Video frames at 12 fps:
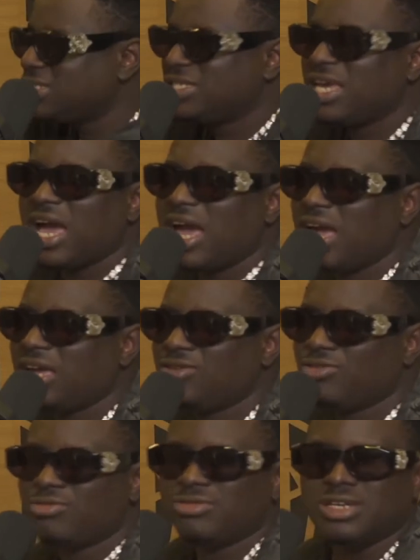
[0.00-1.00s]
guy, you
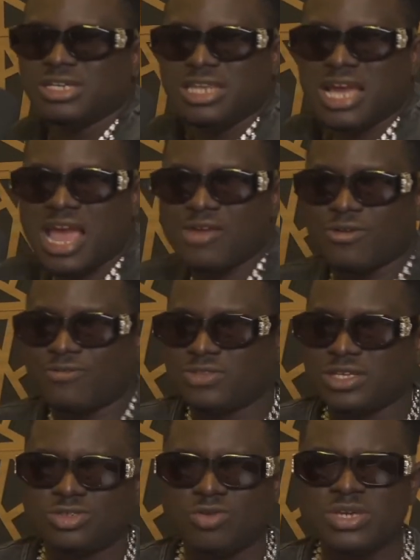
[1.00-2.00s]
know, that kind of
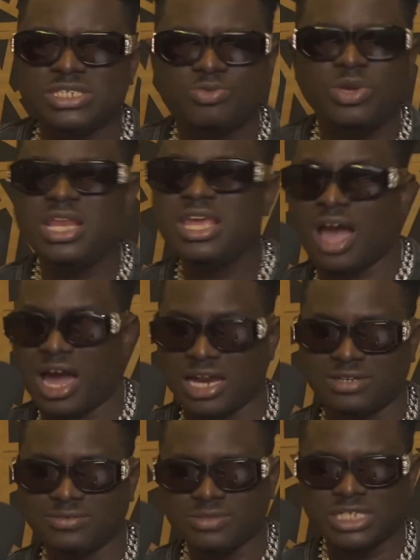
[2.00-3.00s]
thing. So it's really hard.